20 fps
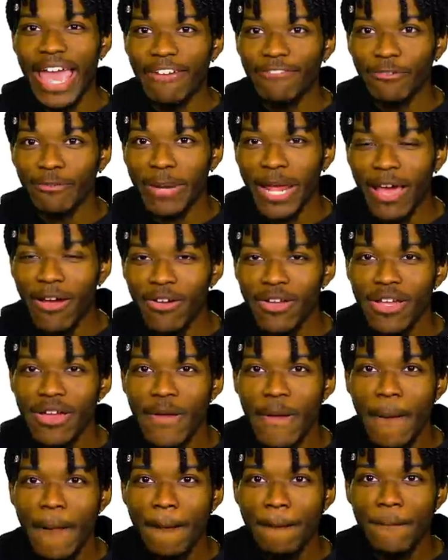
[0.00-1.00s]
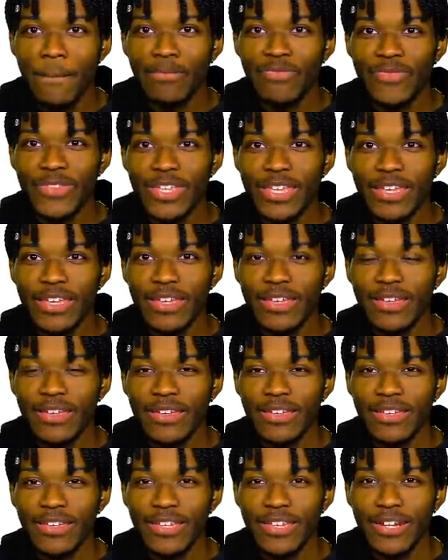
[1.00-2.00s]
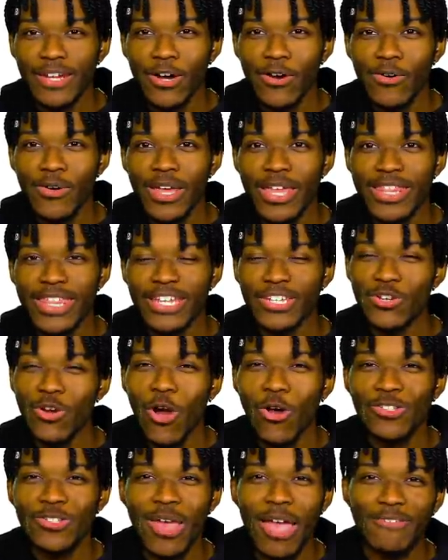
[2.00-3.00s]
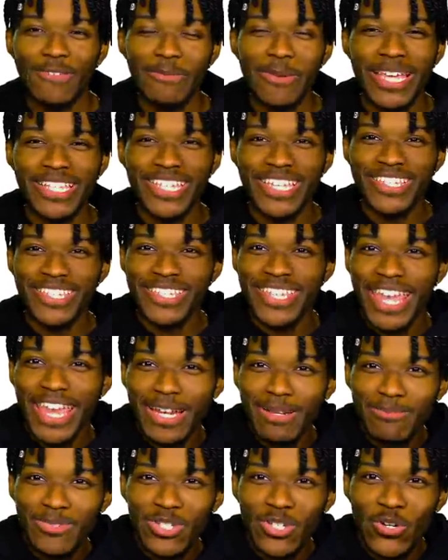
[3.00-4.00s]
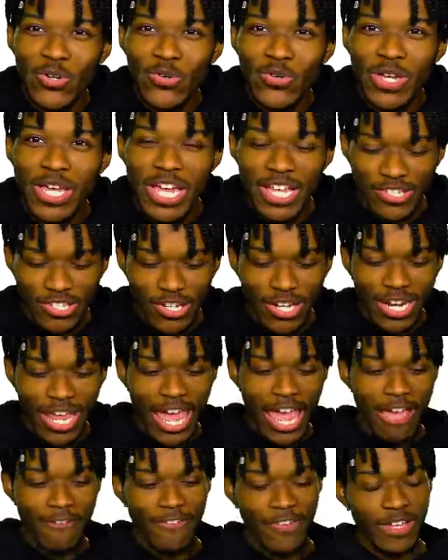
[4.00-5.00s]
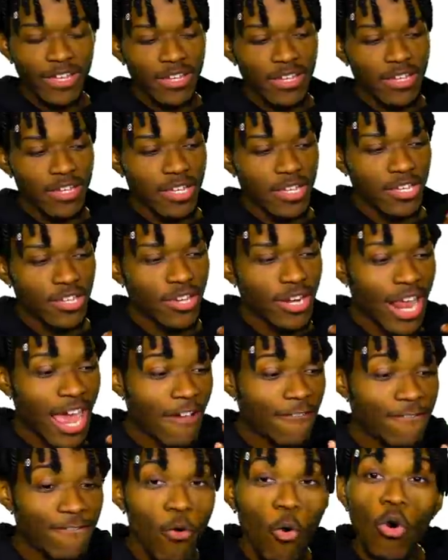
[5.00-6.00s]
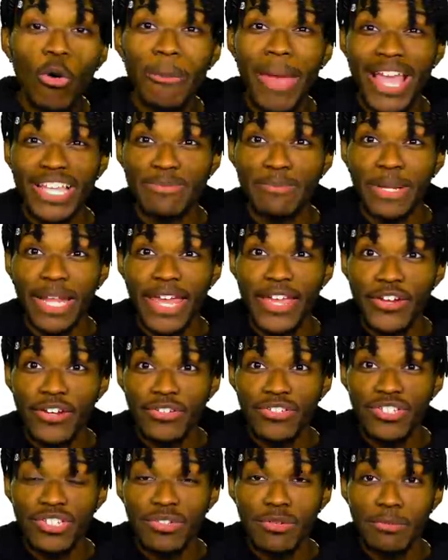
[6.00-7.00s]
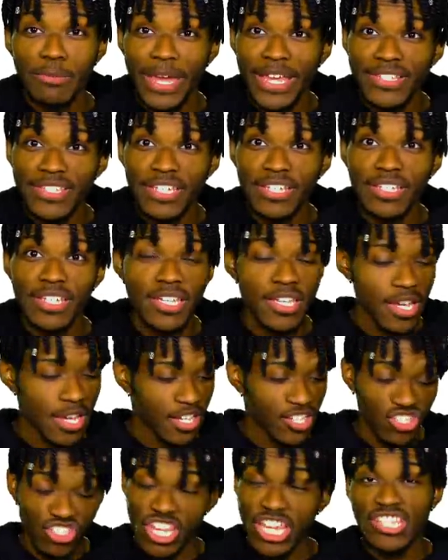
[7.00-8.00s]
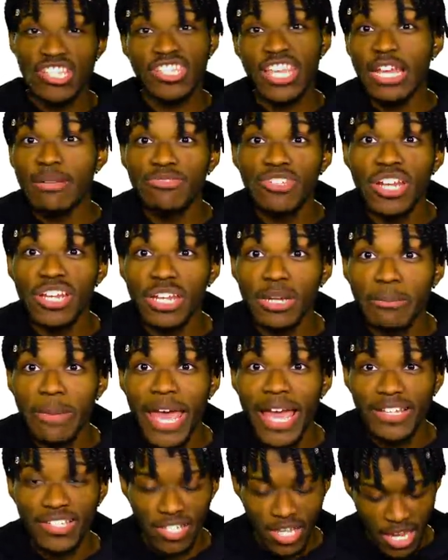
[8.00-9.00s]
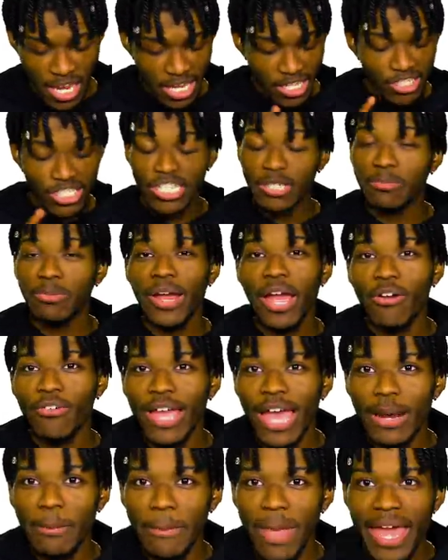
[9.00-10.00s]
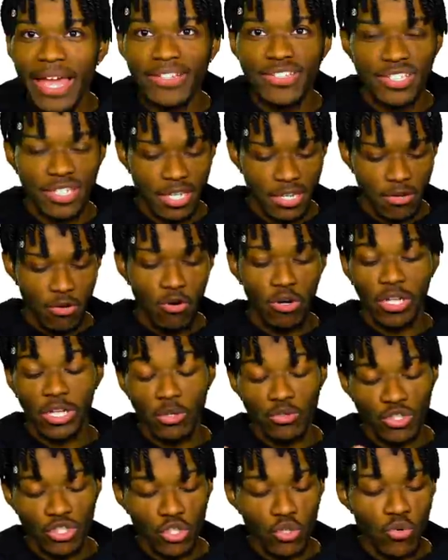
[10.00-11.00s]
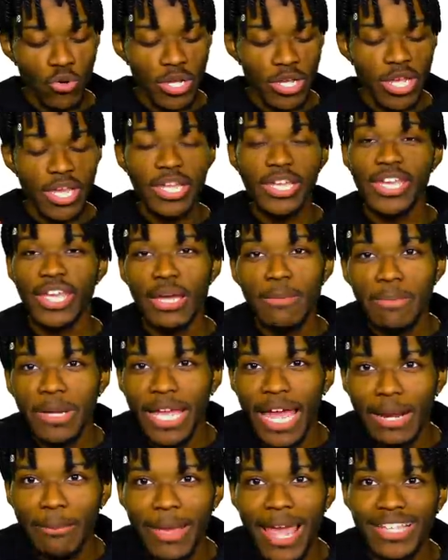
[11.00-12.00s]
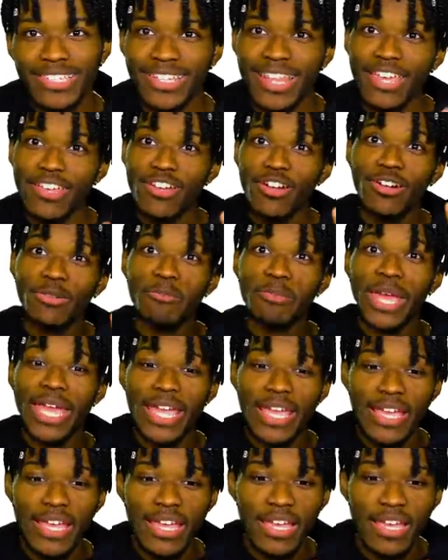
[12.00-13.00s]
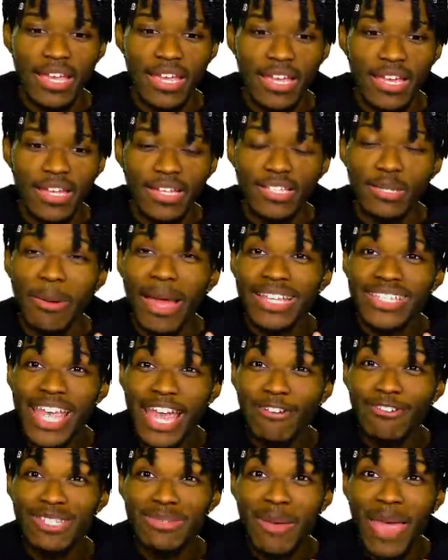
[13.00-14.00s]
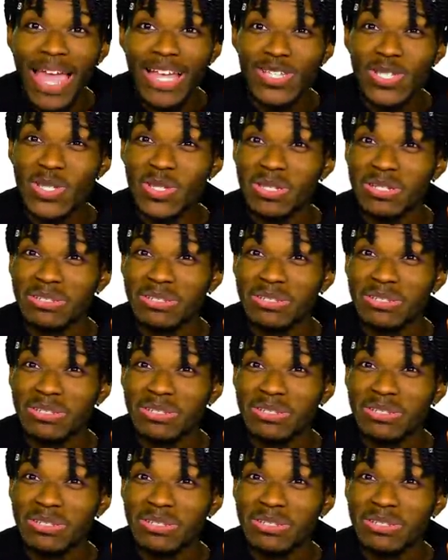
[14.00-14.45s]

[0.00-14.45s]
from now. You know, and then you also have to pay Jayson Tatum soon, so you're gonna have you're going to have four max players, basically, because Jayson Tatum's going to get a max. Jaylen Brown got a max, or close to it. Kemba got a max. Now you're going to pay Tobias Harris max?